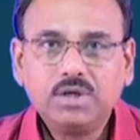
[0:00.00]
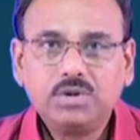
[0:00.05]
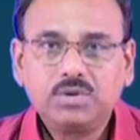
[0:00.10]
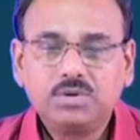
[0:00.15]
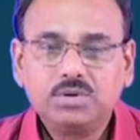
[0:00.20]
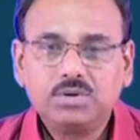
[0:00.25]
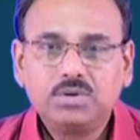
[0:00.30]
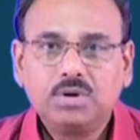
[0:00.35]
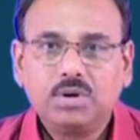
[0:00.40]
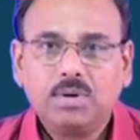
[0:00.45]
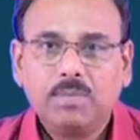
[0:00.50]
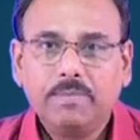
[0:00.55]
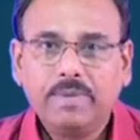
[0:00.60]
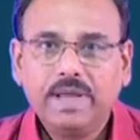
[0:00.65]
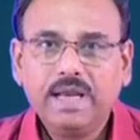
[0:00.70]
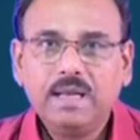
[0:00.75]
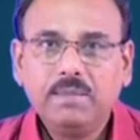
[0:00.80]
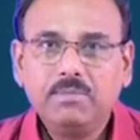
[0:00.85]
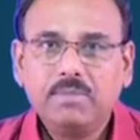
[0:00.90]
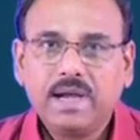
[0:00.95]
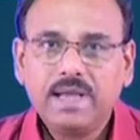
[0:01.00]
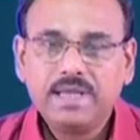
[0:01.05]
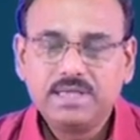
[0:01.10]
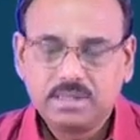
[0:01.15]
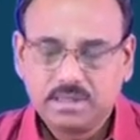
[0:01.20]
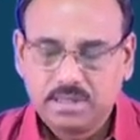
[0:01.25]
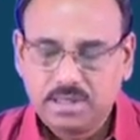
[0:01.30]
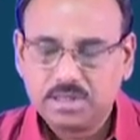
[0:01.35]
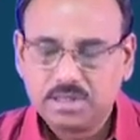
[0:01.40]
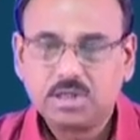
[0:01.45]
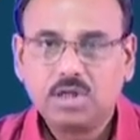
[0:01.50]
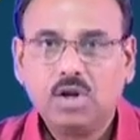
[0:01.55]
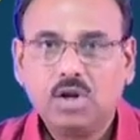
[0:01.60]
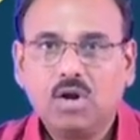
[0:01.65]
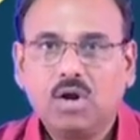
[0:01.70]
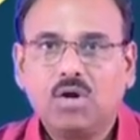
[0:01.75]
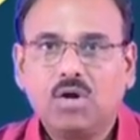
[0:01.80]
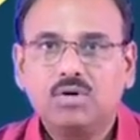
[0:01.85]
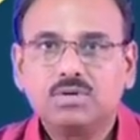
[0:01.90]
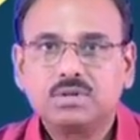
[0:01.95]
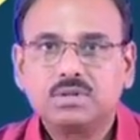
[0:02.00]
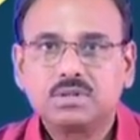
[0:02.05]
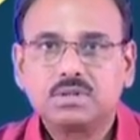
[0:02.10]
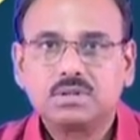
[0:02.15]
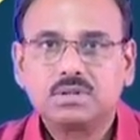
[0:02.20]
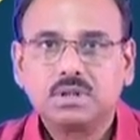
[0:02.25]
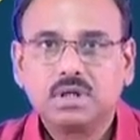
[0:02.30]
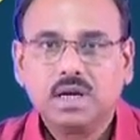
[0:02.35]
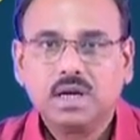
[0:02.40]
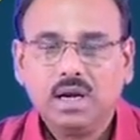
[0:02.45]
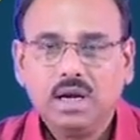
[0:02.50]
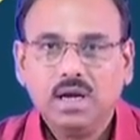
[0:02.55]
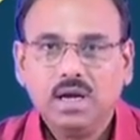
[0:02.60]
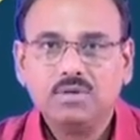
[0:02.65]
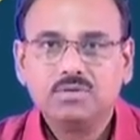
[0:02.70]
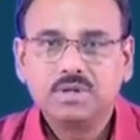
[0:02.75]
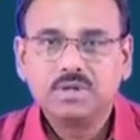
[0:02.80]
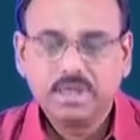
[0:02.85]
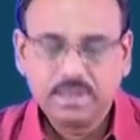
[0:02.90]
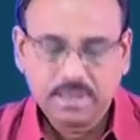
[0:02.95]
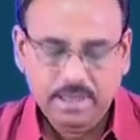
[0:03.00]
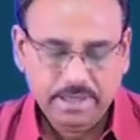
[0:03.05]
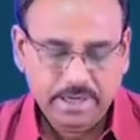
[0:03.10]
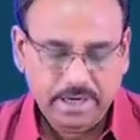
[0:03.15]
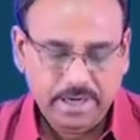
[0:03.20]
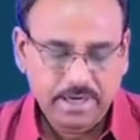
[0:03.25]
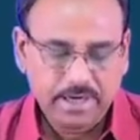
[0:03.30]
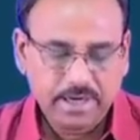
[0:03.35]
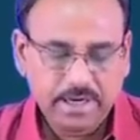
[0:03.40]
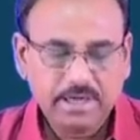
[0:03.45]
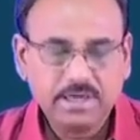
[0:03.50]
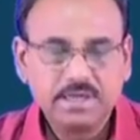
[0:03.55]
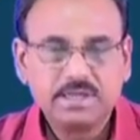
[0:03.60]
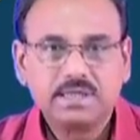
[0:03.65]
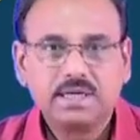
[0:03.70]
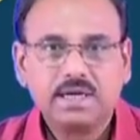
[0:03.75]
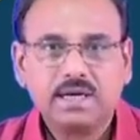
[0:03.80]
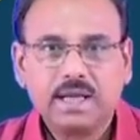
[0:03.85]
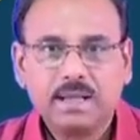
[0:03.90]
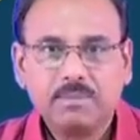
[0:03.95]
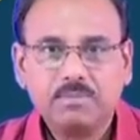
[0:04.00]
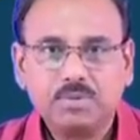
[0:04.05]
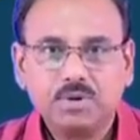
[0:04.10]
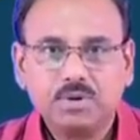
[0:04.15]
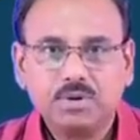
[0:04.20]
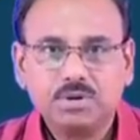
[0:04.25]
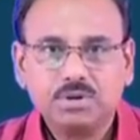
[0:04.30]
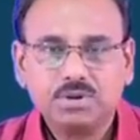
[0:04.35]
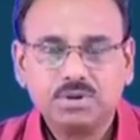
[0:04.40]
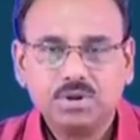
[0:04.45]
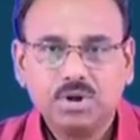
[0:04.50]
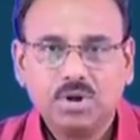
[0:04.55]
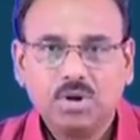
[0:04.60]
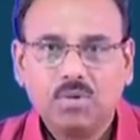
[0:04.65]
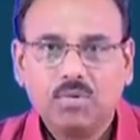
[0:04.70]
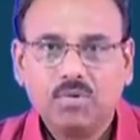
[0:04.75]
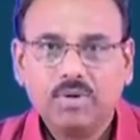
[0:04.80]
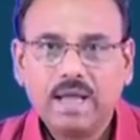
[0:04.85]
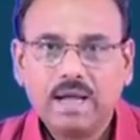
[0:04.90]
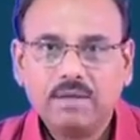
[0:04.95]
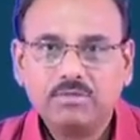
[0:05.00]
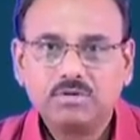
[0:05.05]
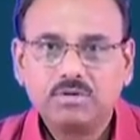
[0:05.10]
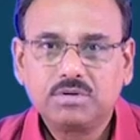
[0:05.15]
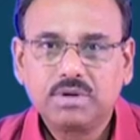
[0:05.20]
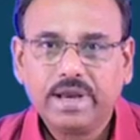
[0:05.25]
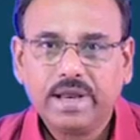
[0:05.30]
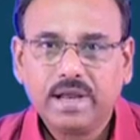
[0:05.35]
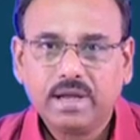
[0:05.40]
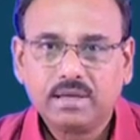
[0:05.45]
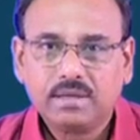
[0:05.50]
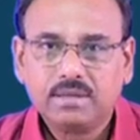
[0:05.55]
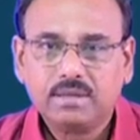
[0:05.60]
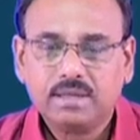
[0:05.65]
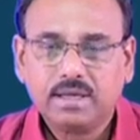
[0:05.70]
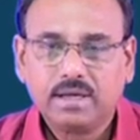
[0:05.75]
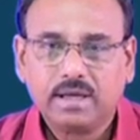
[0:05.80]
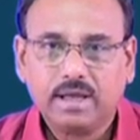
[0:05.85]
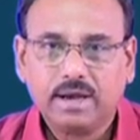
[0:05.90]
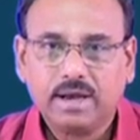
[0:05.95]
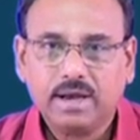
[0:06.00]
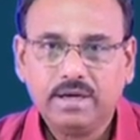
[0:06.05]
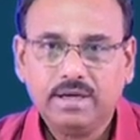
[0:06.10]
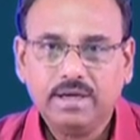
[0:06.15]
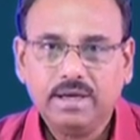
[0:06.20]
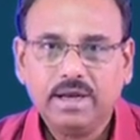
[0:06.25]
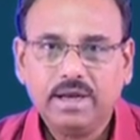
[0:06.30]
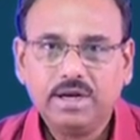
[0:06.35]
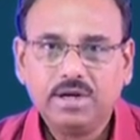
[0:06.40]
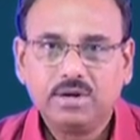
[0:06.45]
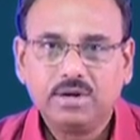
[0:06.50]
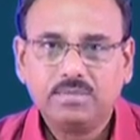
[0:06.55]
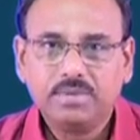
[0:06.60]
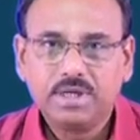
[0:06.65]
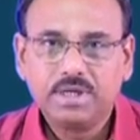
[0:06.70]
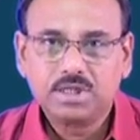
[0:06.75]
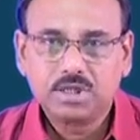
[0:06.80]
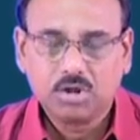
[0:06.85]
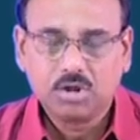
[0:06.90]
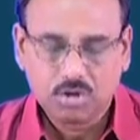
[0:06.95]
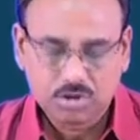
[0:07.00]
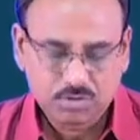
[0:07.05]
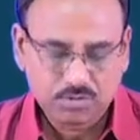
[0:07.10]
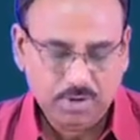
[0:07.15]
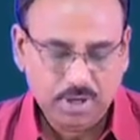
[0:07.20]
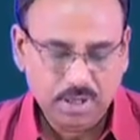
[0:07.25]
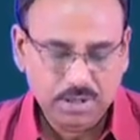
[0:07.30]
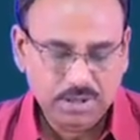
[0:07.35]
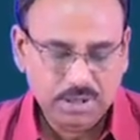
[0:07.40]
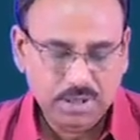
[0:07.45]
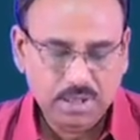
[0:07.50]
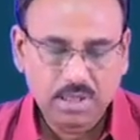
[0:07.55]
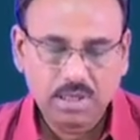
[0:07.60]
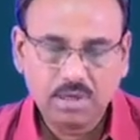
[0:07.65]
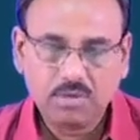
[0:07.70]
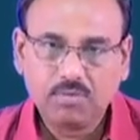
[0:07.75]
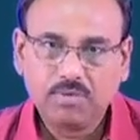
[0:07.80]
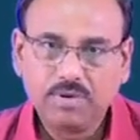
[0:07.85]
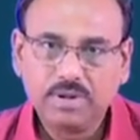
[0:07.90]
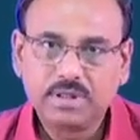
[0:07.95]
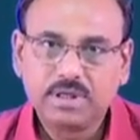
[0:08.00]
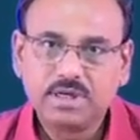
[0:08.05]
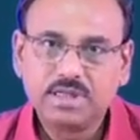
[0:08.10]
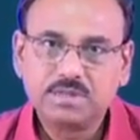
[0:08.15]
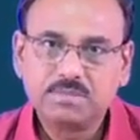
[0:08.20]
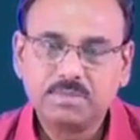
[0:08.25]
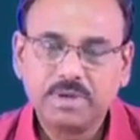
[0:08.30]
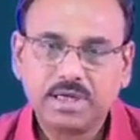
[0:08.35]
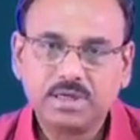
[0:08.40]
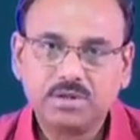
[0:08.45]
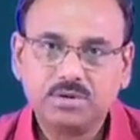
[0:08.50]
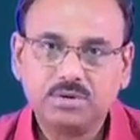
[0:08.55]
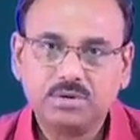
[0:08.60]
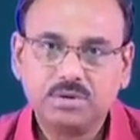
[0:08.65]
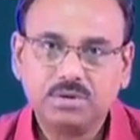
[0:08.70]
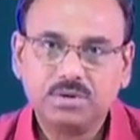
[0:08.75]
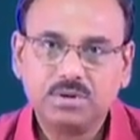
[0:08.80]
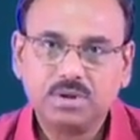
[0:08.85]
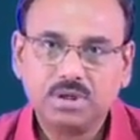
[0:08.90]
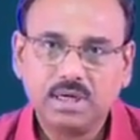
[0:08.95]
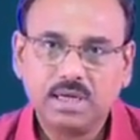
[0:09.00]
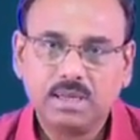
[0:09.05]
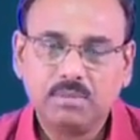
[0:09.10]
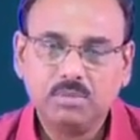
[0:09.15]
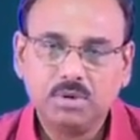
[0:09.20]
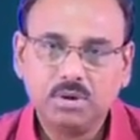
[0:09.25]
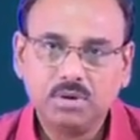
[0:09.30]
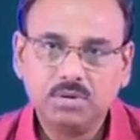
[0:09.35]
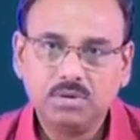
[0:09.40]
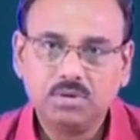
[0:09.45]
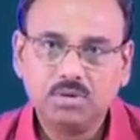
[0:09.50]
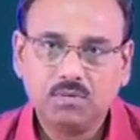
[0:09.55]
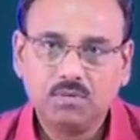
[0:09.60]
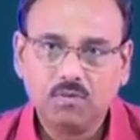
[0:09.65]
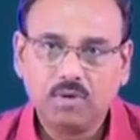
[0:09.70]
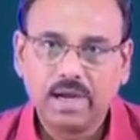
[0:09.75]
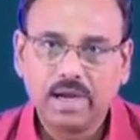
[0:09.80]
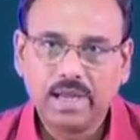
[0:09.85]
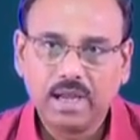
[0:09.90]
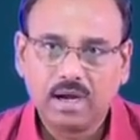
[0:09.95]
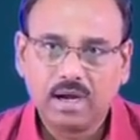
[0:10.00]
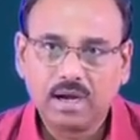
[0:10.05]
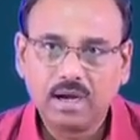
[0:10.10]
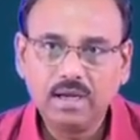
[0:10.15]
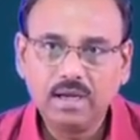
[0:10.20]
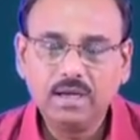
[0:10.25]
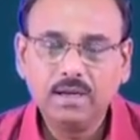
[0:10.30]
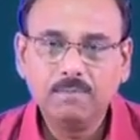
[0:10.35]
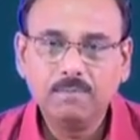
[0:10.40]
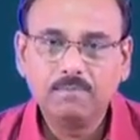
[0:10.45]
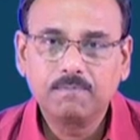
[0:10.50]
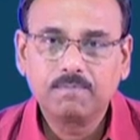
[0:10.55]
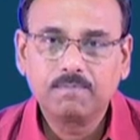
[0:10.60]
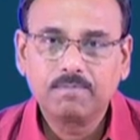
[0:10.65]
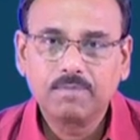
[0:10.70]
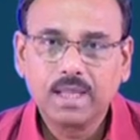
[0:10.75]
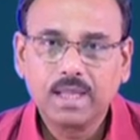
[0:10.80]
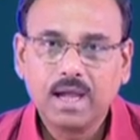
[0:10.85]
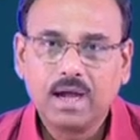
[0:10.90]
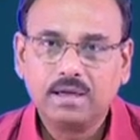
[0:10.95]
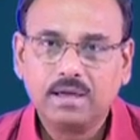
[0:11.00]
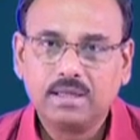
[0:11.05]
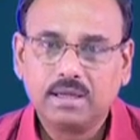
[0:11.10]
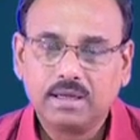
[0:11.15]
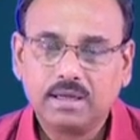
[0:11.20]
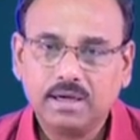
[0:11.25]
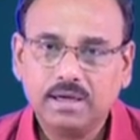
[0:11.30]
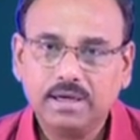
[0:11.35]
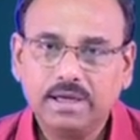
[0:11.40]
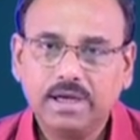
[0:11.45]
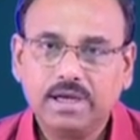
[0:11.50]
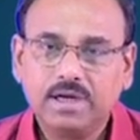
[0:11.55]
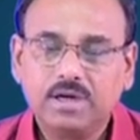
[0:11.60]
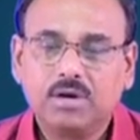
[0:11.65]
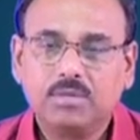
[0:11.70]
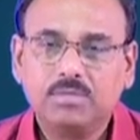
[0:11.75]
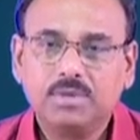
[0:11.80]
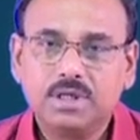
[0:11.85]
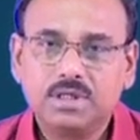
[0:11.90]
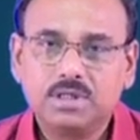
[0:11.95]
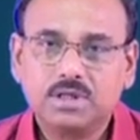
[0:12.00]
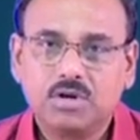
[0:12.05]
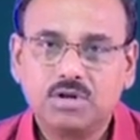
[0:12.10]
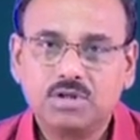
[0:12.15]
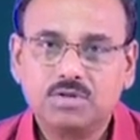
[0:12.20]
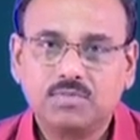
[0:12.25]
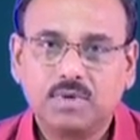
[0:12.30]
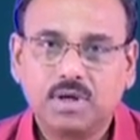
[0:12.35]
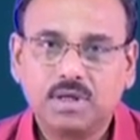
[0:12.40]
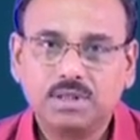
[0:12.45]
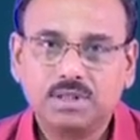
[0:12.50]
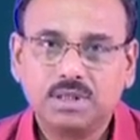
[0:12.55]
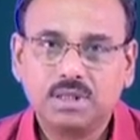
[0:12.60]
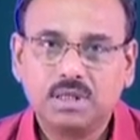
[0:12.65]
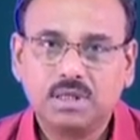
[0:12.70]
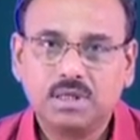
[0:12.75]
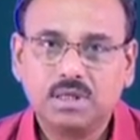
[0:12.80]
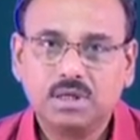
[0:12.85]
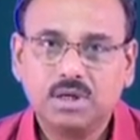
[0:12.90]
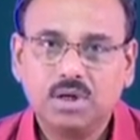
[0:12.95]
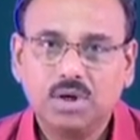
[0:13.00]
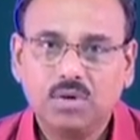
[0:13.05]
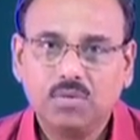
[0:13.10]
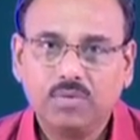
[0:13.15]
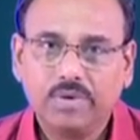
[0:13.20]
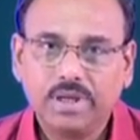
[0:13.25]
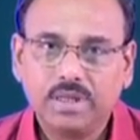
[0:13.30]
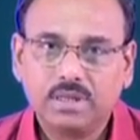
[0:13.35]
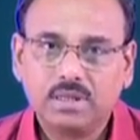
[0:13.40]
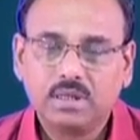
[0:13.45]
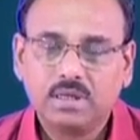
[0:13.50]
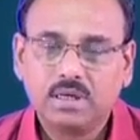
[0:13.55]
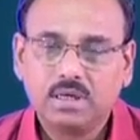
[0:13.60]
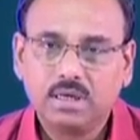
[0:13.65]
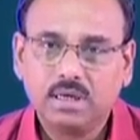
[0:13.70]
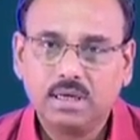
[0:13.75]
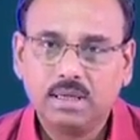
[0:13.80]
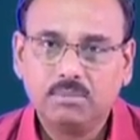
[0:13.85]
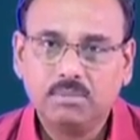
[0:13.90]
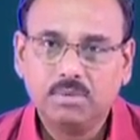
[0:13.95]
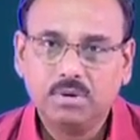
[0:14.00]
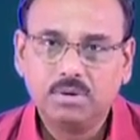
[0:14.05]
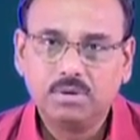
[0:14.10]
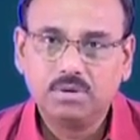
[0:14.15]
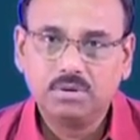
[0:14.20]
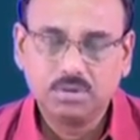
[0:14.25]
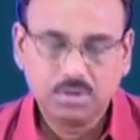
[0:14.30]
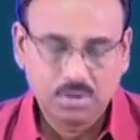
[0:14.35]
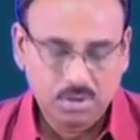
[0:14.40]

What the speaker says: to minimize this loss using the gradient descent approach, we have to take the gradient of this loss function with respect to W y I and the gradient of this loss function with W